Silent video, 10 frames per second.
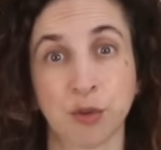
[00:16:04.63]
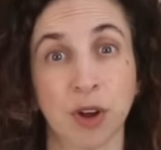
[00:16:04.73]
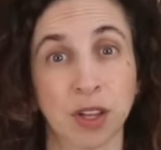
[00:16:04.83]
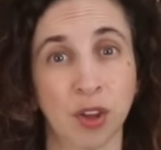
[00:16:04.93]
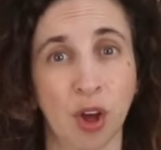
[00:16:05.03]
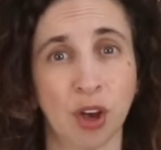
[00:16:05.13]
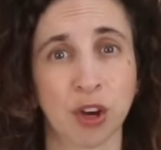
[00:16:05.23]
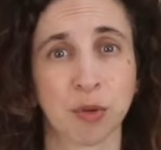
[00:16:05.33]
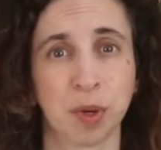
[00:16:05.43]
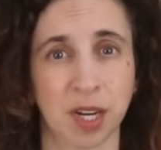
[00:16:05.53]
for a
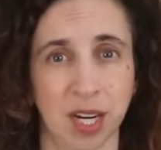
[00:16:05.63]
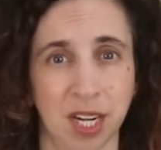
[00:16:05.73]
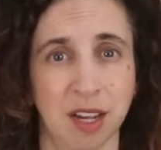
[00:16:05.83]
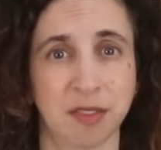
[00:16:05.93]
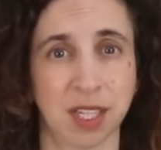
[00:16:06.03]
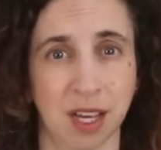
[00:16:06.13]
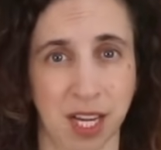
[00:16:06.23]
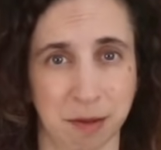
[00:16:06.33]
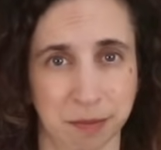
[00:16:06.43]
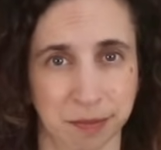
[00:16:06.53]
longer period of
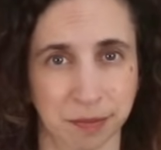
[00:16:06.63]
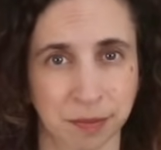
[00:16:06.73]
time.